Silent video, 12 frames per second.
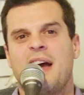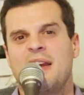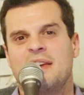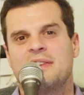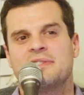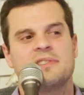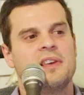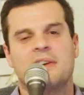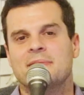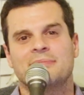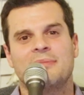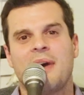That is,
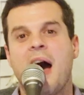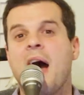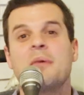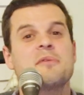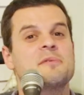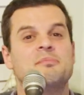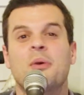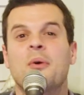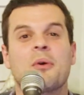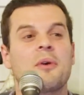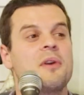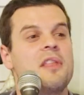I was
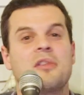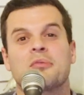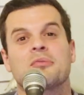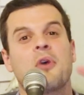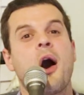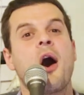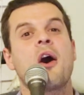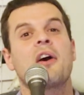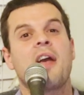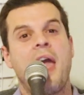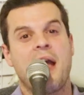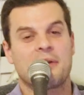born in the
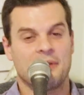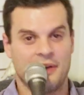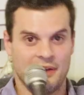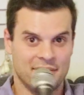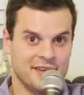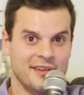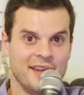wrong era.